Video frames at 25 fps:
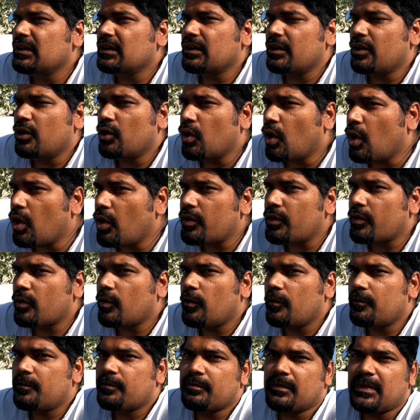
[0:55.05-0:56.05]
lot
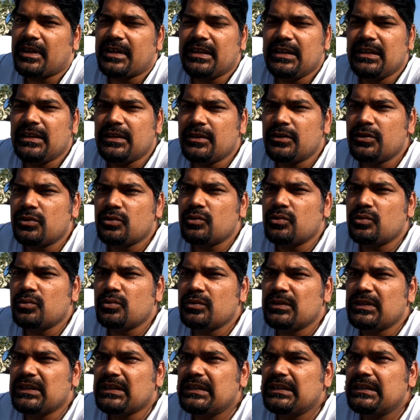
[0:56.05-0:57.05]
of money
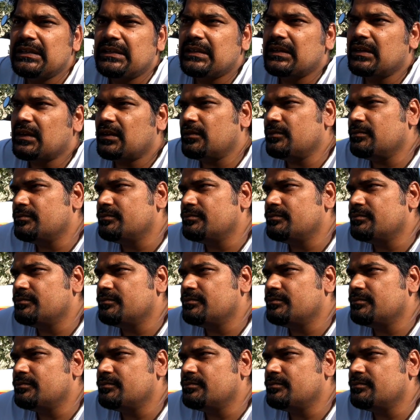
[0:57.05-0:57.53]
into the